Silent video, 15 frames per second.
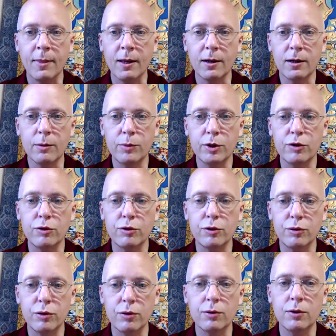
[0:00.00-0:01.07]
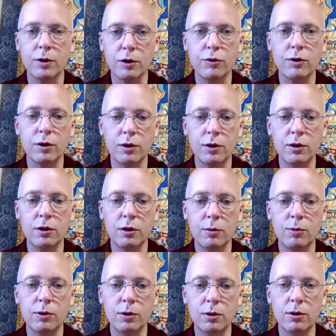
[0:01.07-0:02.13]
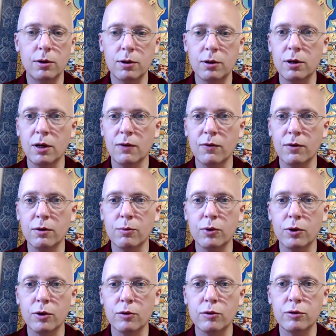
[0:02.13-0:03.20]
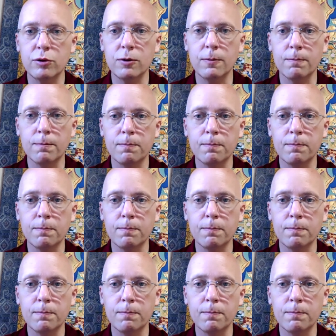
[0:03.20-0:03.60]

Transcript: uh, because there are certain things that need to be covered in prose too.